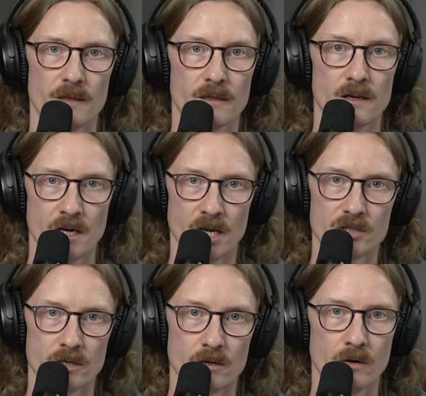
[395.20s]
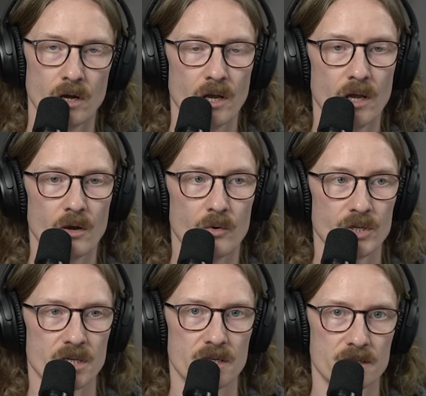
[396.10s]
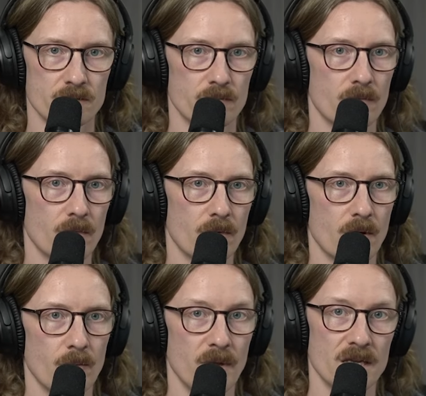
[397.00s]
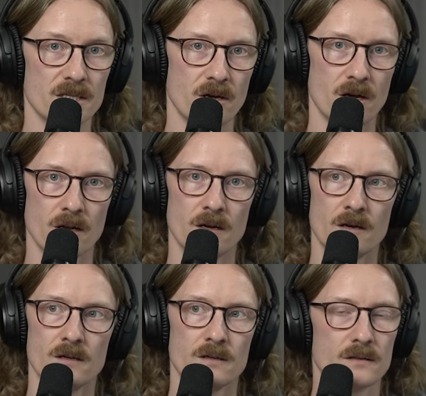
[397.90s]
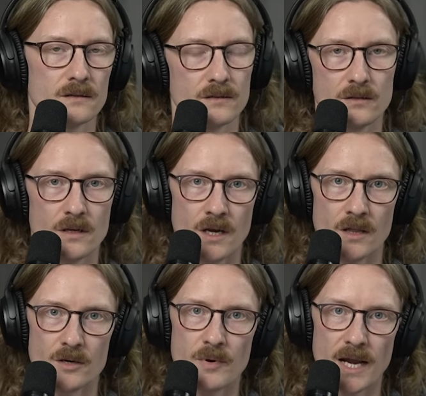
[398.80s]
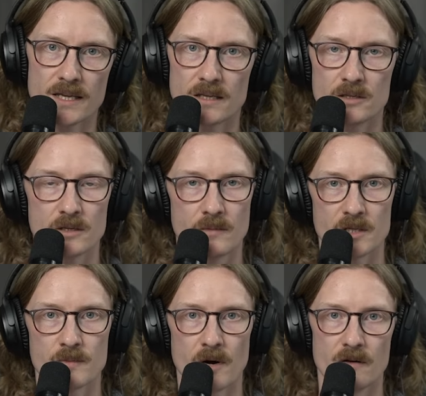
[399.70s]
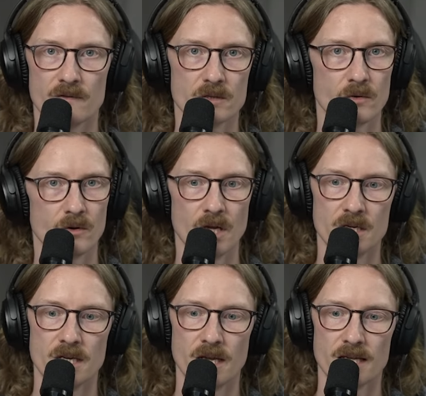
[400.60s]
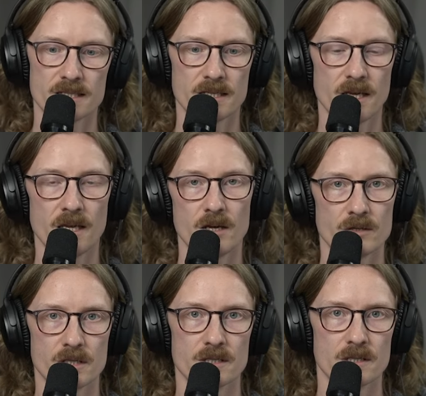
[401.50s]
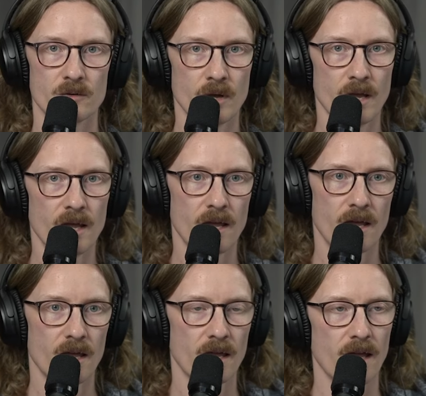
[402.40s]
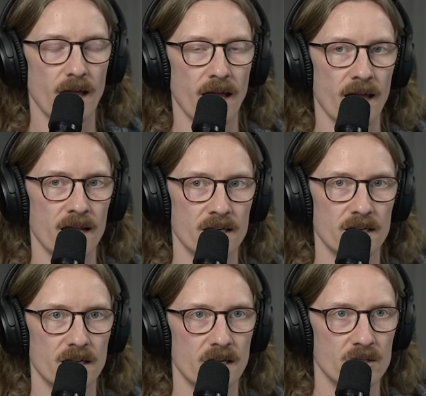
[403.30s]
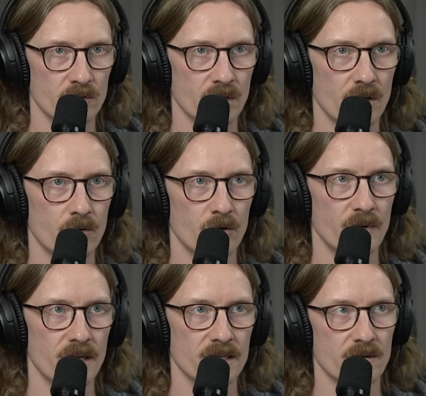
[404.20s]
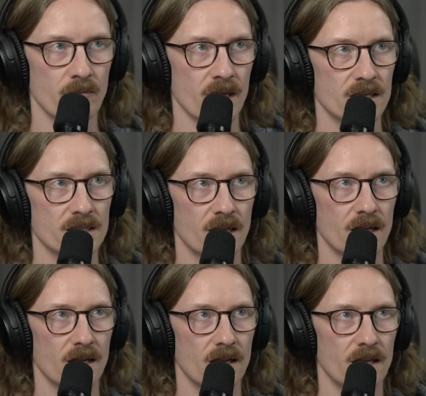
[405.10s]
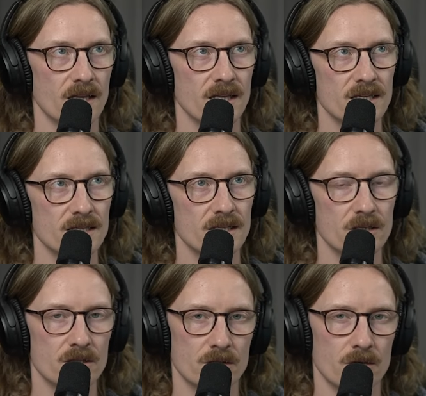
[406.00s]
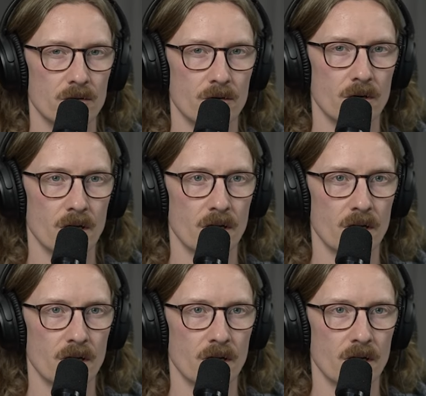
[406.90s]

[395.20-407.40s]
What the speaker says: Nitro, which is based on another package that's part of this whole UnJS ecosystem. And it's really cool because it makes it easy to